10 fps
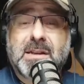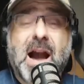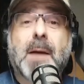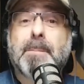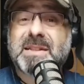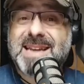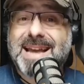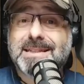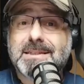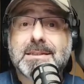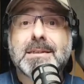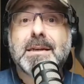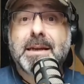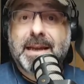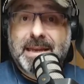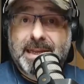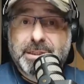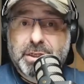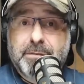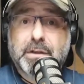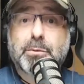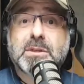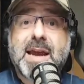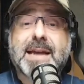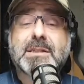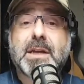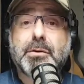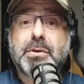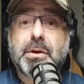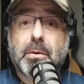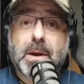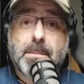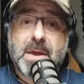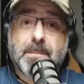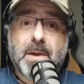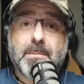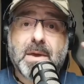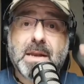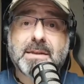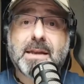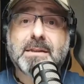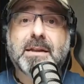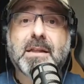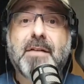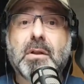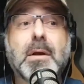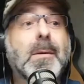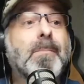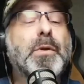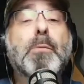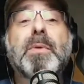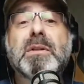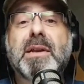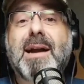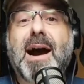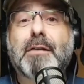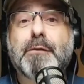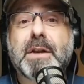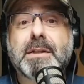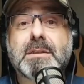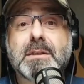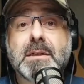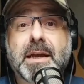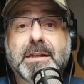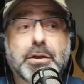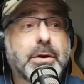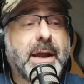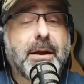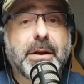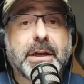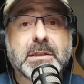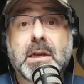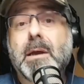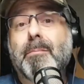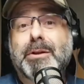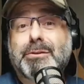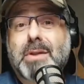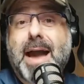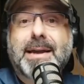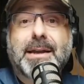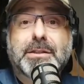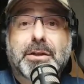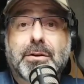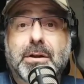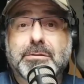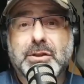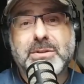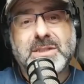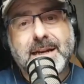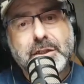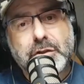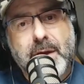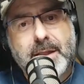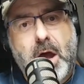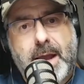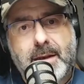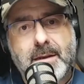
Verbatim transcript: competence in each individual test that you do on a minute by minute, day to day level. You're building confidence in certain areas, but you're lacking in certain others. So it's not a straight line,